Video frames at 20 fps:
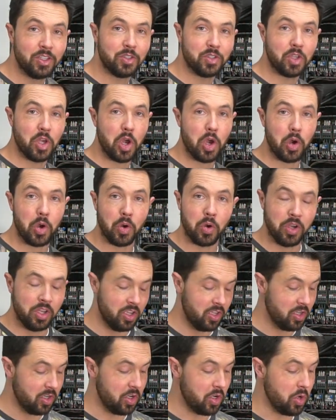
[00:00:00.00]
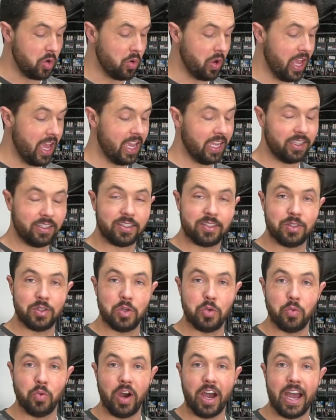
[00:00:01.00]
so new X,
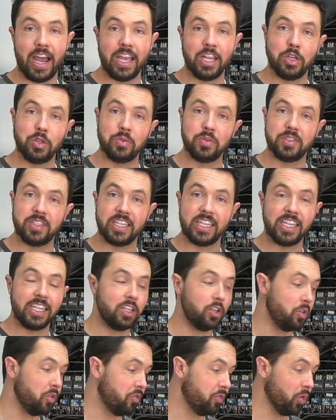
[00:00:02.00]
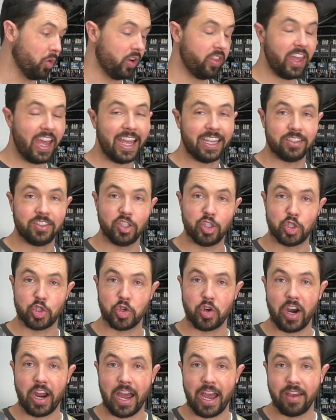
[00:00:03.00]
new Y, new Z, new 4th axis
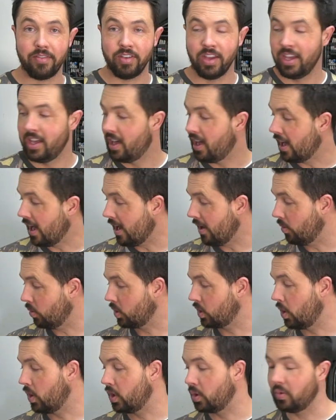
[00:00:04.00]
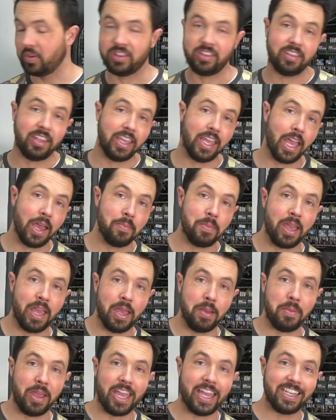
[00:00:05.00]
drive. We're going with
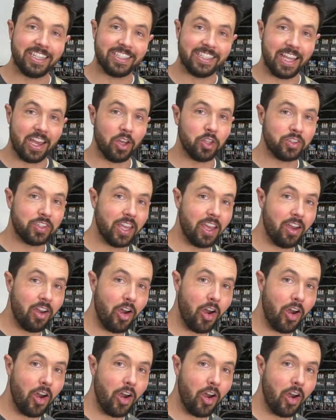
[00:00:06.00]
DMM and Delta